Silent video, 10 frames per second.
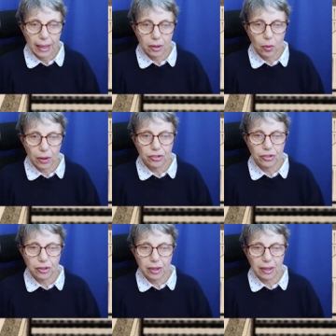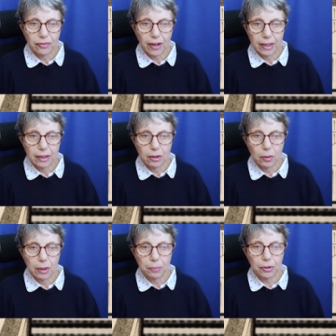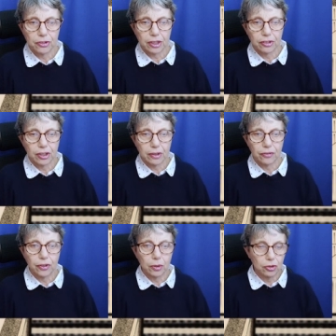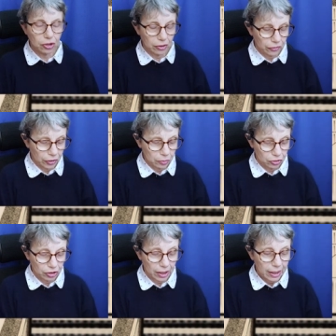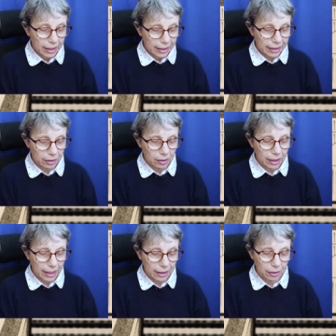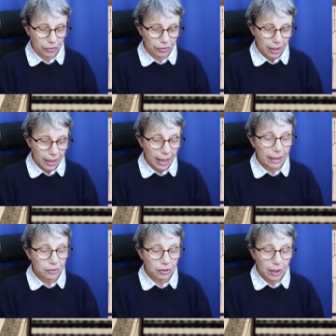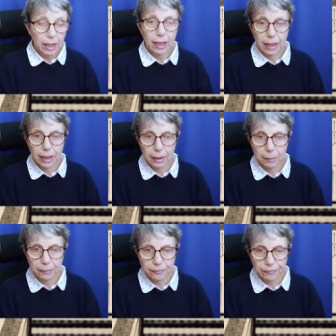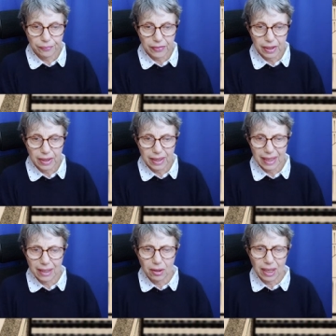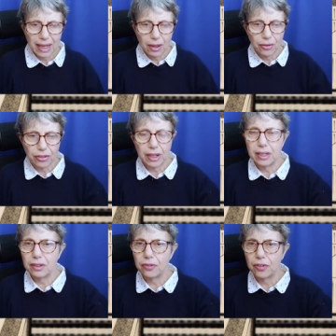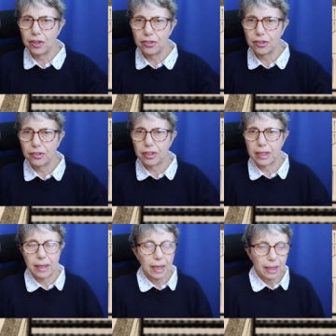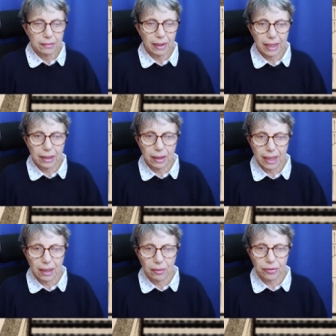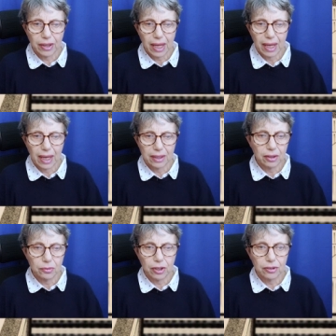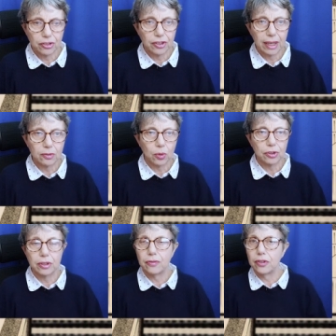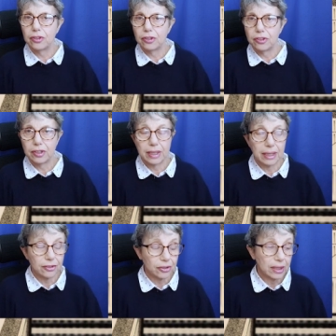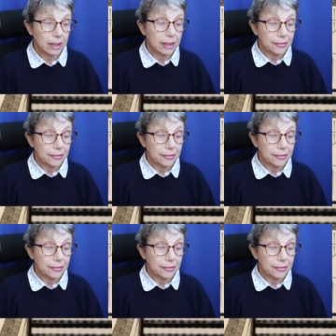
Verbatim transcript: and questioned their value in predicting future ill health and um, ill health and adversity. Now, ill health, yeah, I don't understand what adversity is.